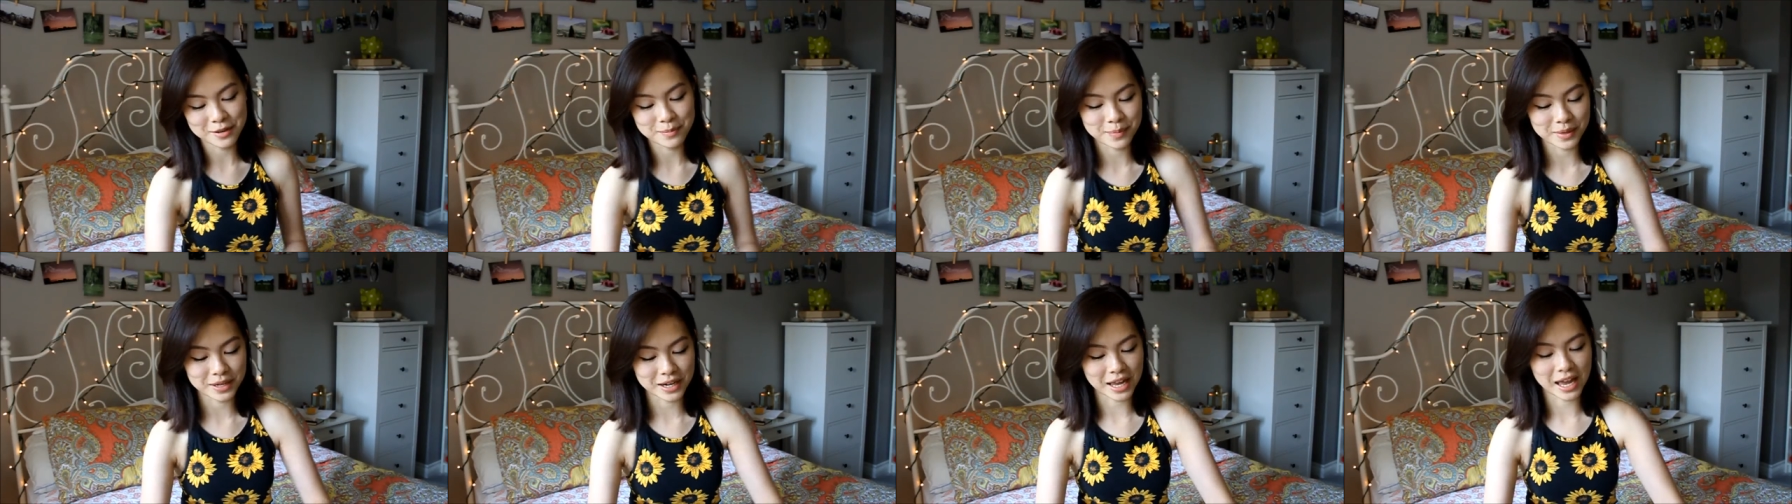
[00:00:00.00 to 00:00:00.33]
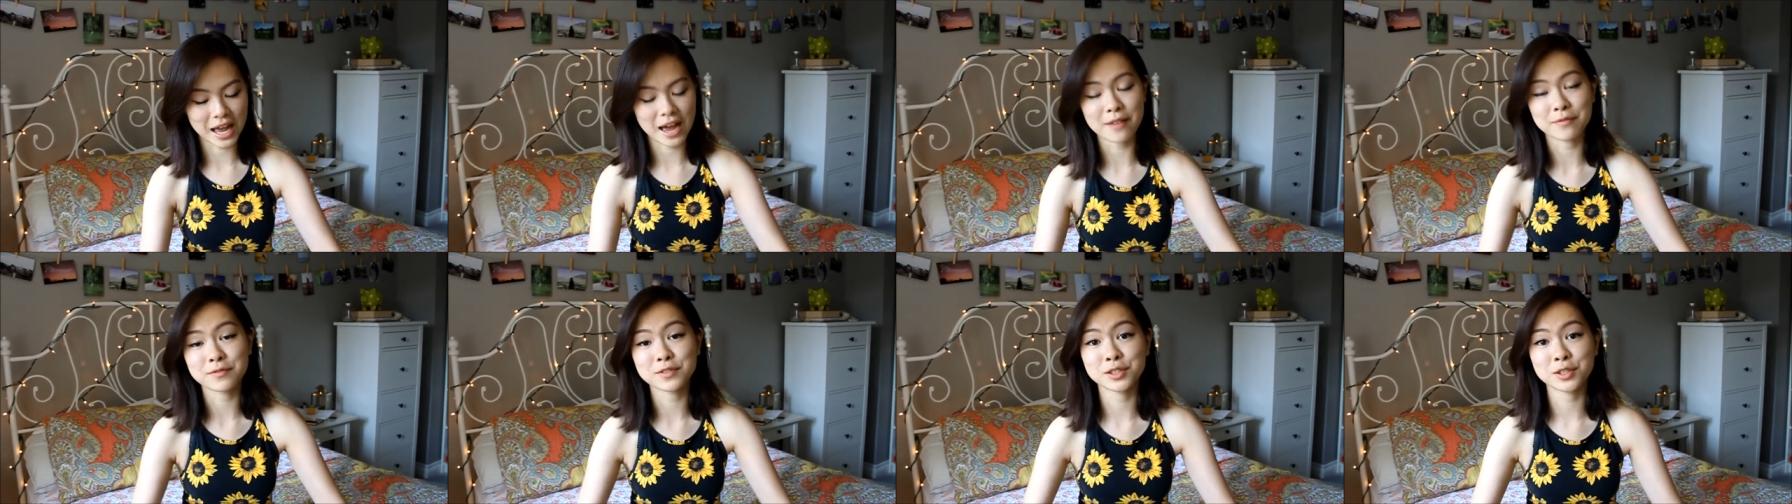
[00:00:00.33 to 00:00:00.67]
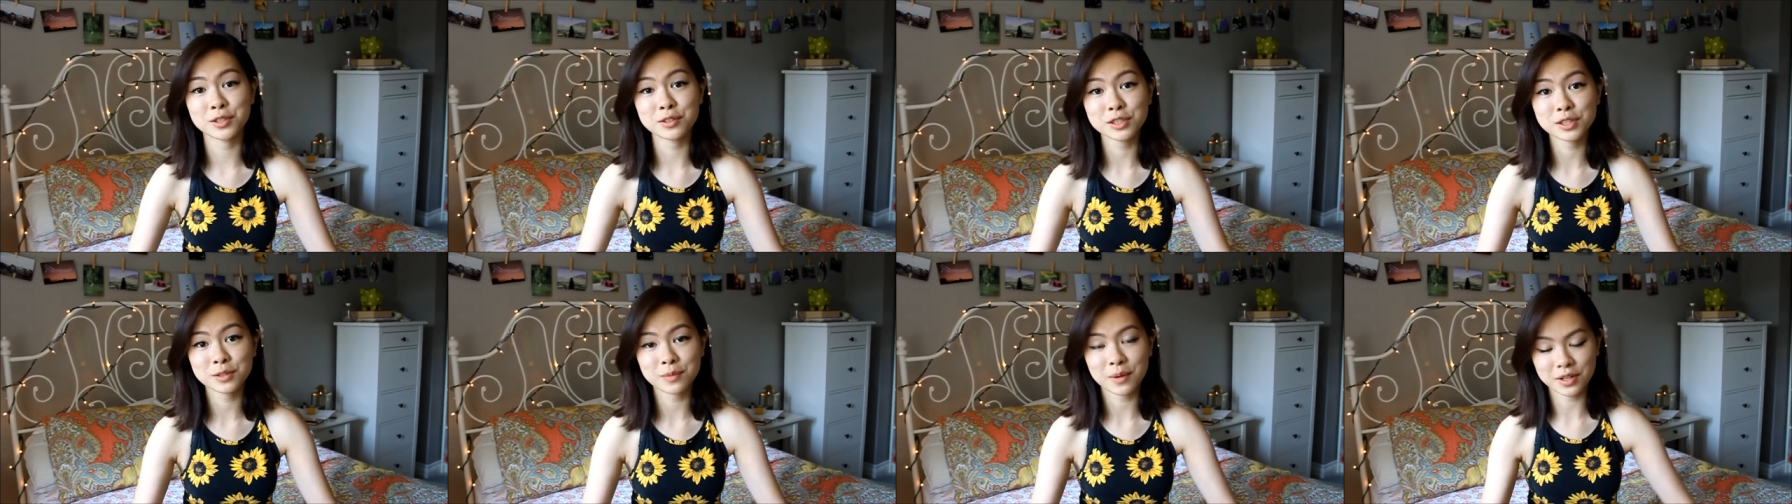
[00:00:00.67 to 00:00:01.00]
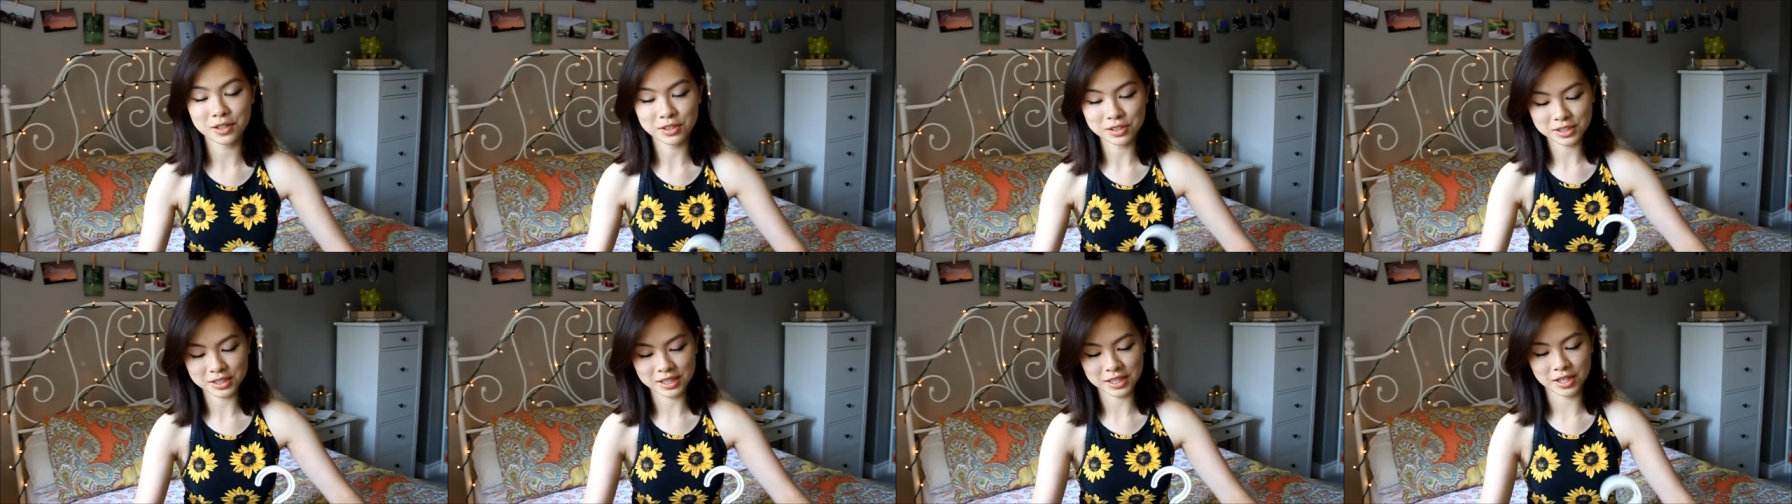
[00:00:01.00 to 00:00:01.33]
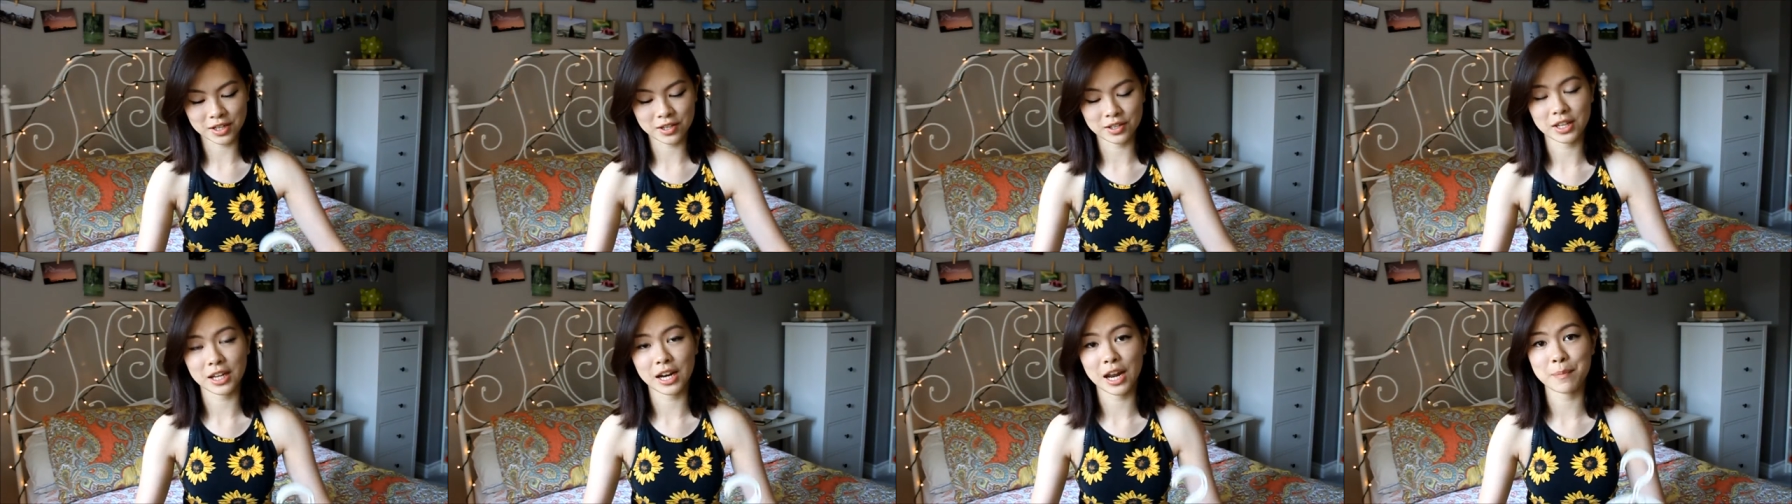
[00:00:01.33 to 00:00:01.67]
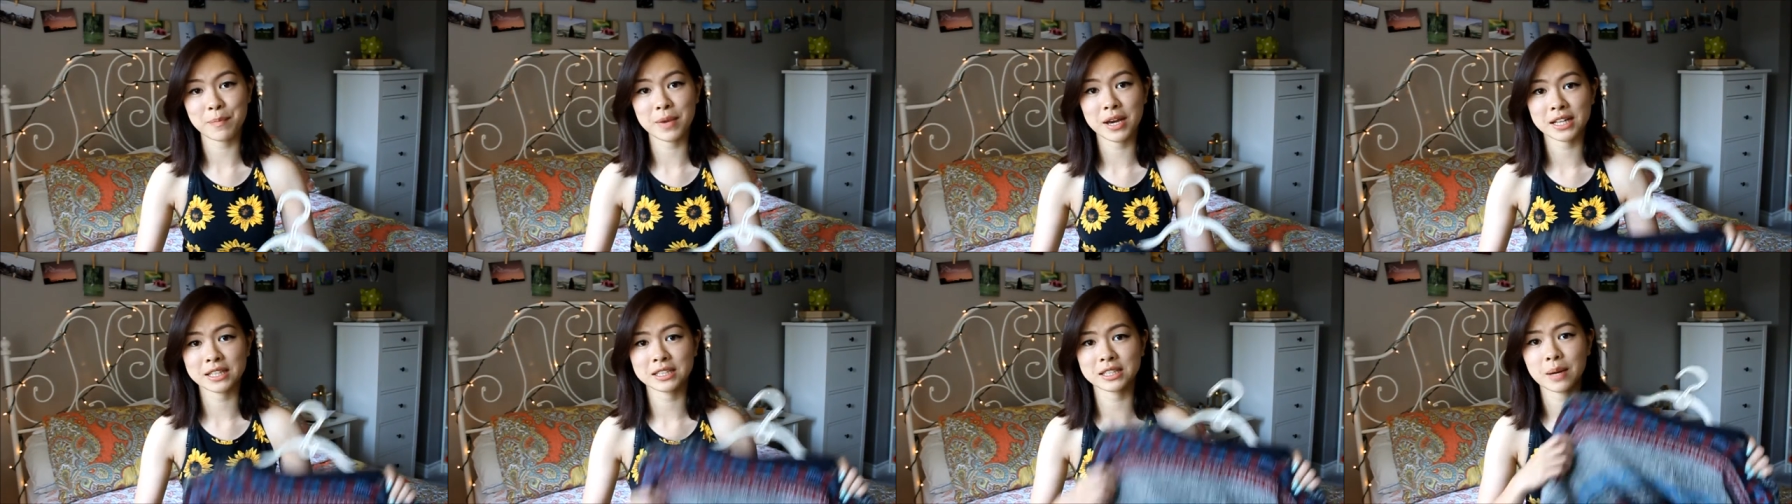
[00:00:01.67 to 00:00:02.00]
but I have two sweaters here that I
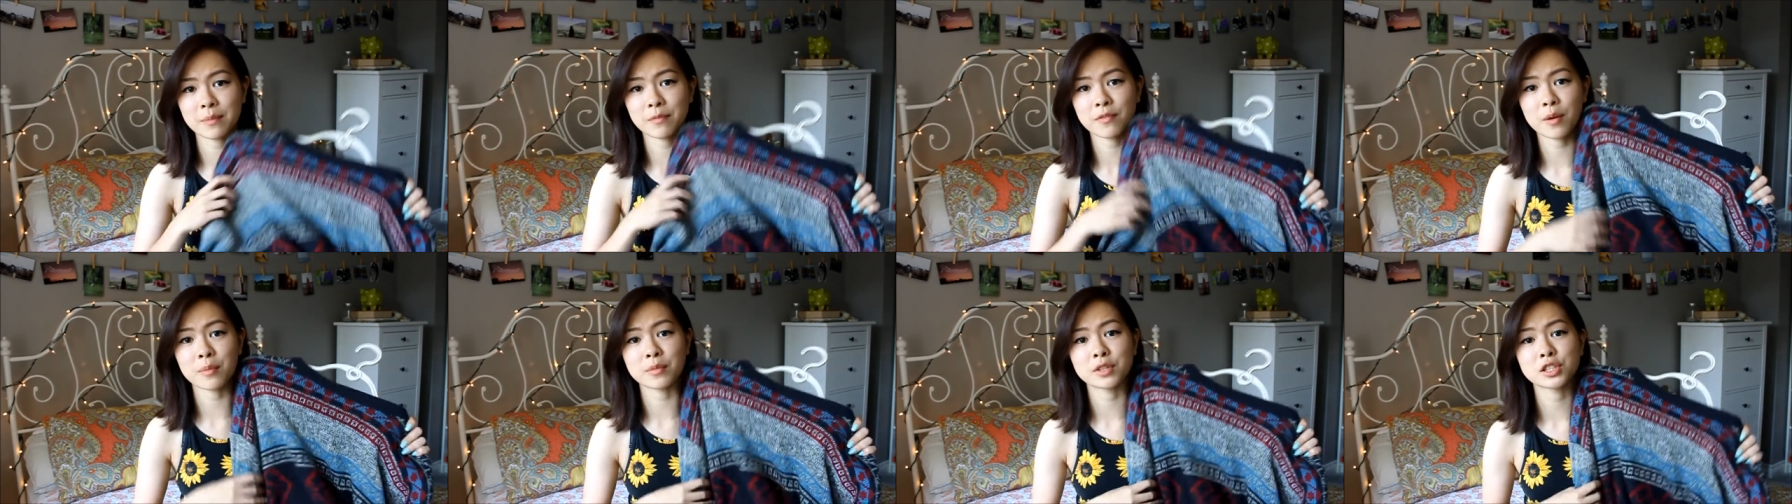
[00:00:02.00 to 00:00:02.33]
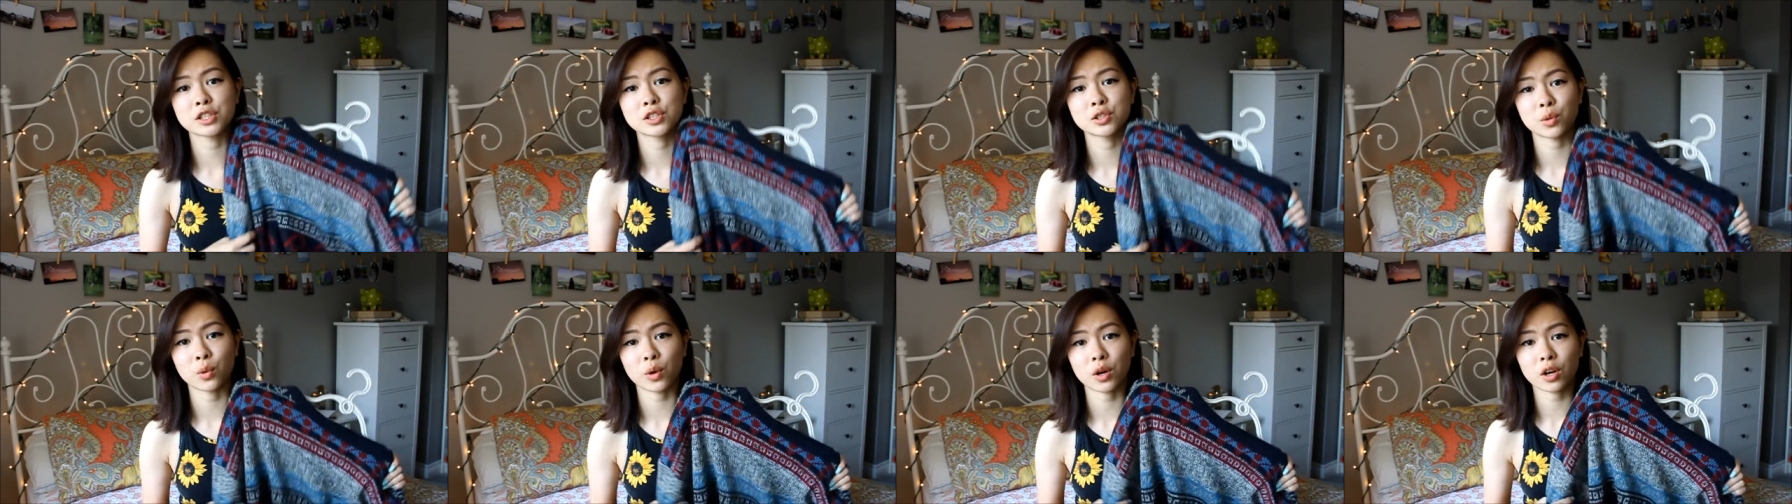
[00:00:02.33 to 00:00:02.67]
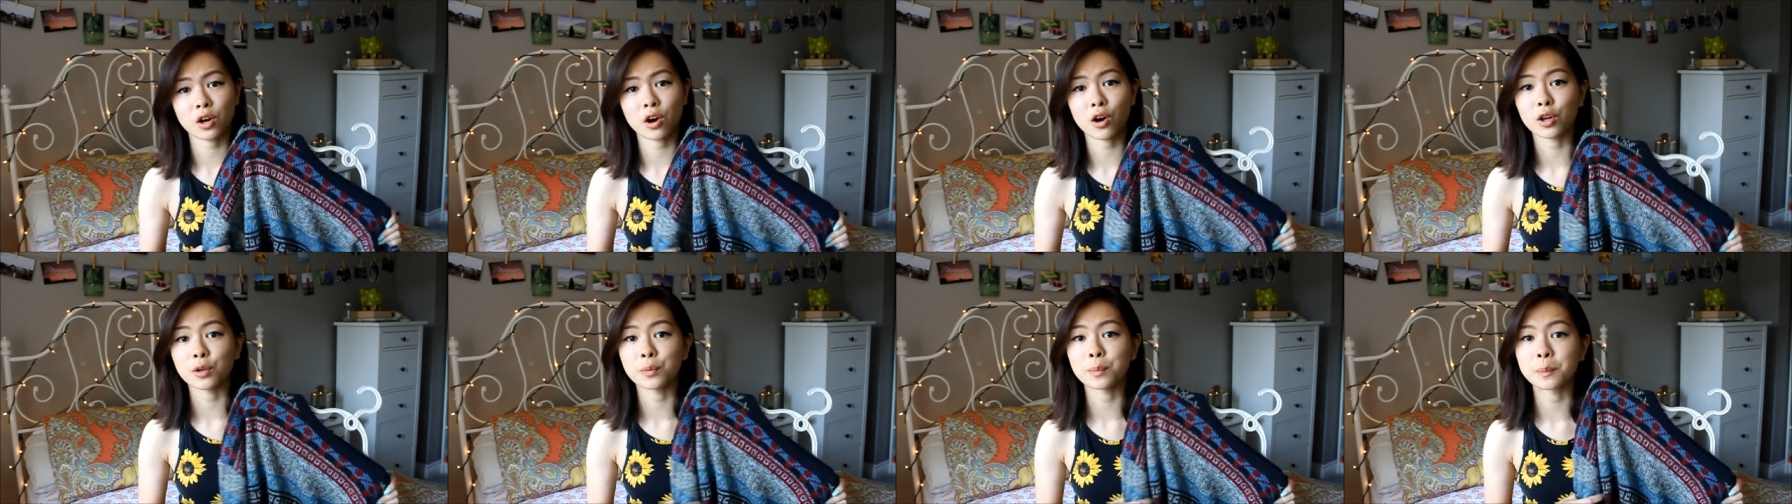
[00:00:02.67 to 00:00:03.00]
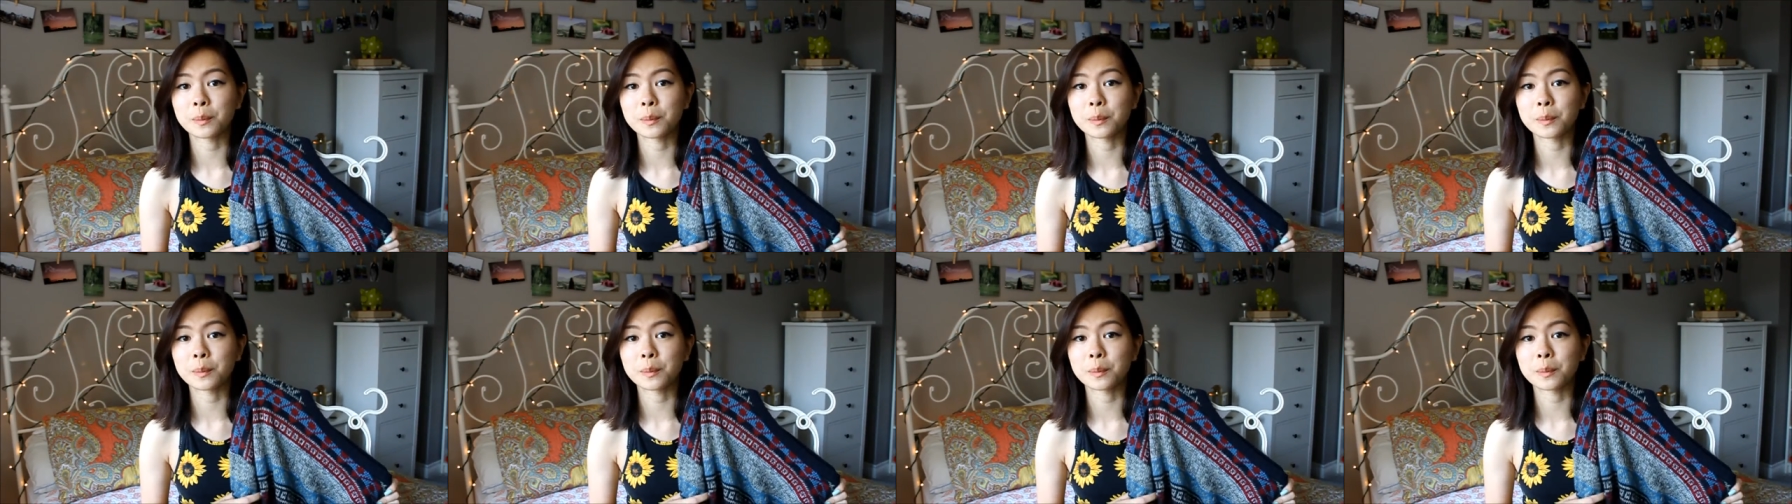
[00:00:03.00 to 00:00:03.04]
picked up from a store called